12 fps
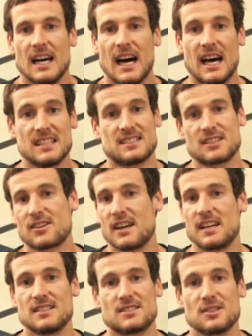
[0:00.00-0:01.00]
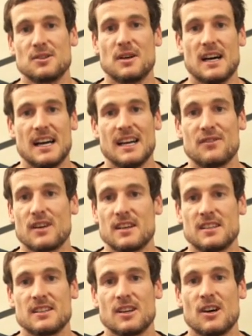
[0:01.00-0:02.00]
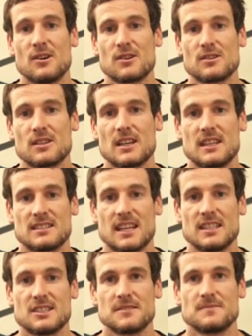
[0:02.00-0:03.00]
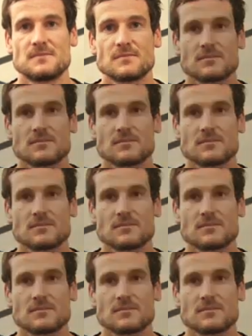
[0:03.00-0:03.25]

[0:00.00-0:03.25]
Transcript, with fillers: uh, it's a credit to uh, everyone in the whole organisation.